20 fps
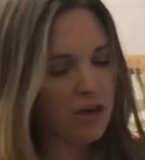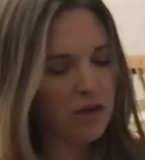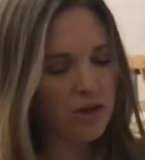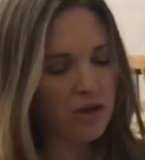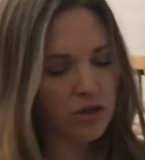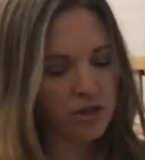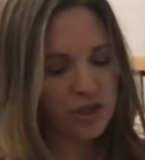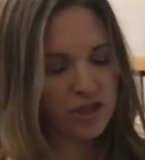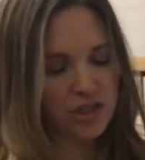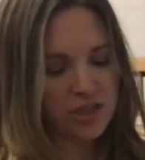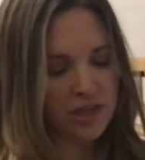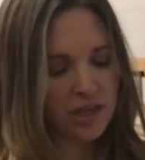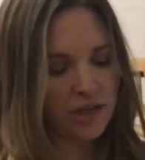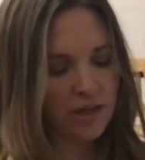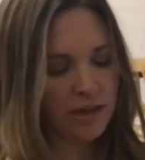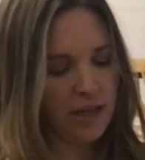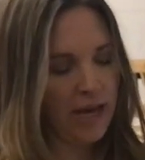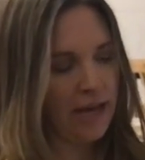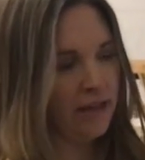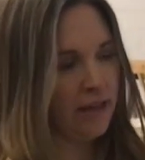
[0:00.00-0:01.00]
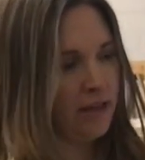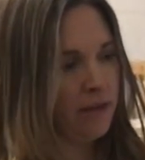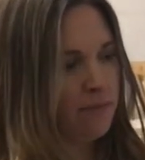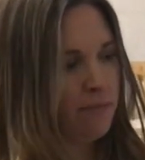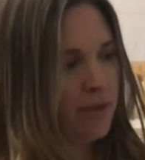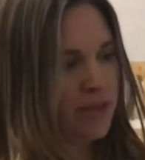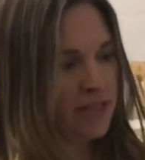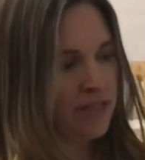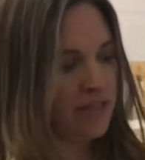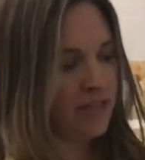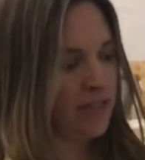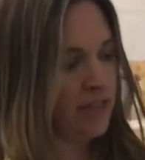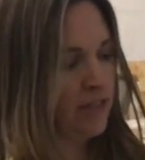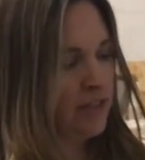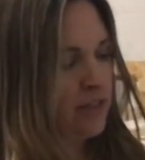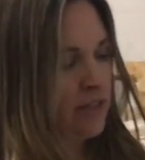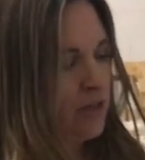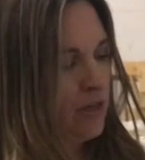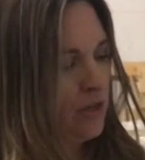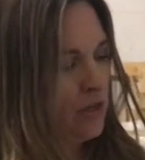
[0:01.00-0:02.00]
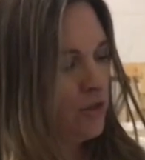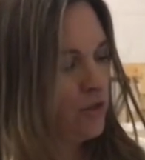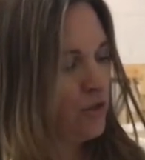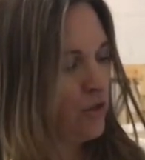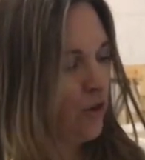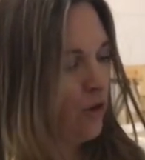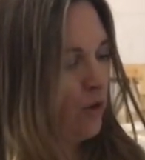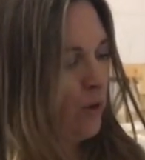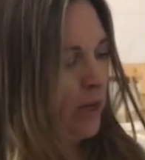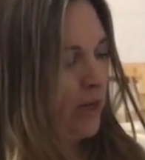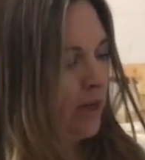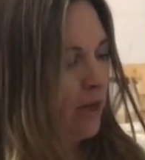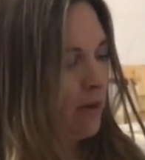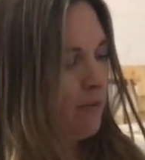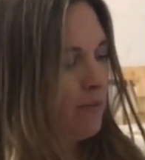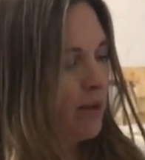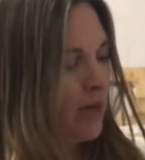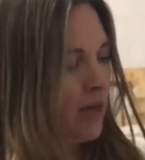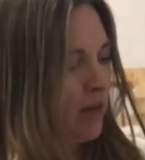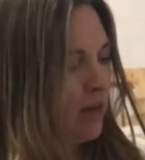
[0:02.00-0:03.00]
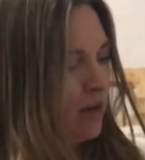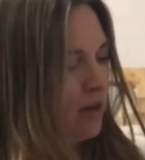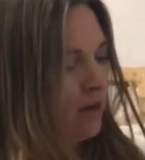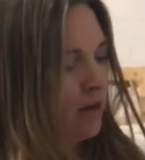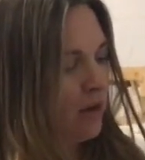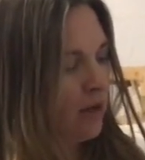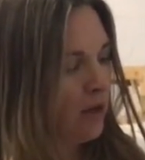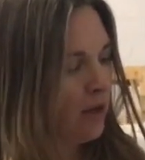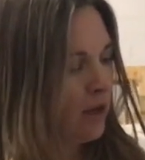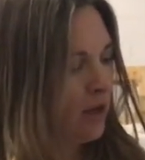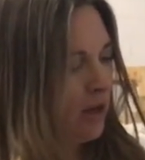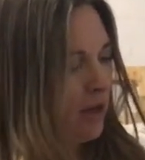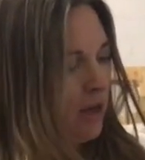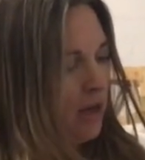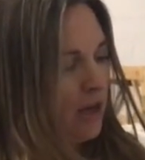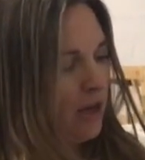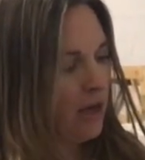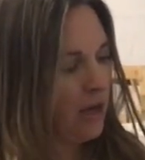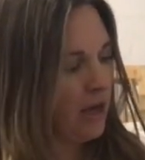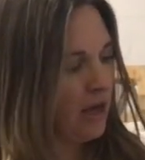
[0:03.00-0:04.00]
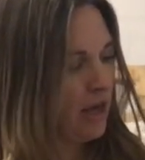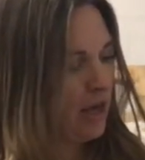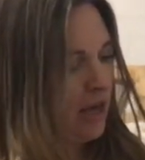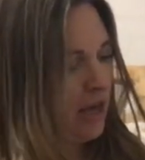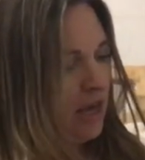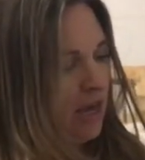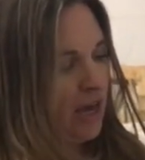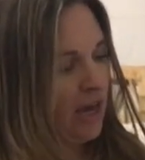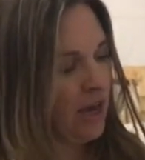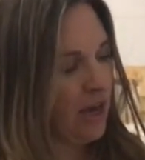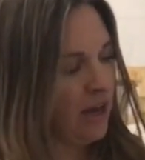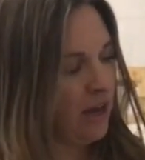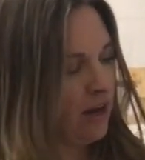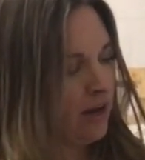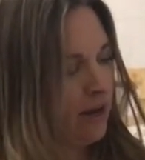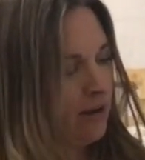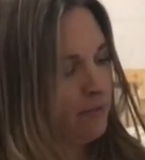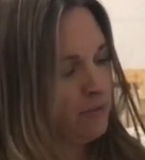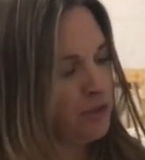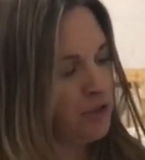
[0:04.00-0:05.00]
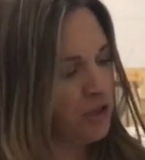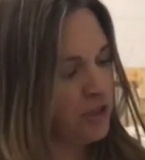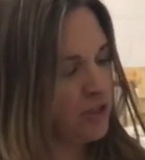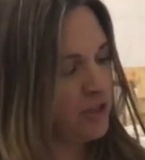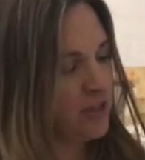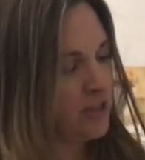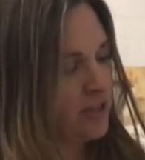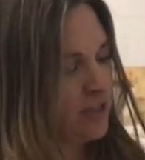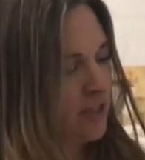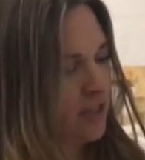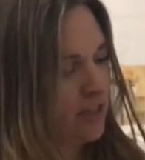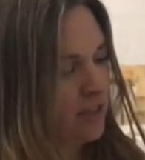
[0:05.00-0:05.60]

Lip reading: you're just gonna lightly mist it. So I come in and I'm just